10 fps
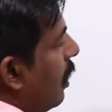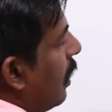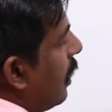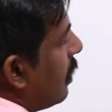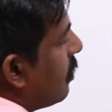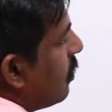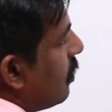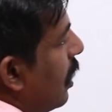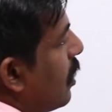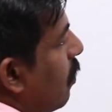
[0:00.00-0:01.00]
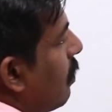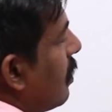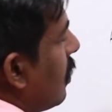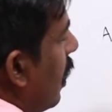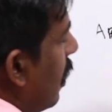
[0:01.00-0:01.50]
And next third row with the
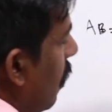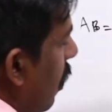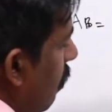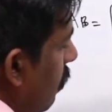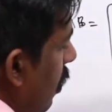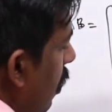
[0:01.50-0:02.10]
second column,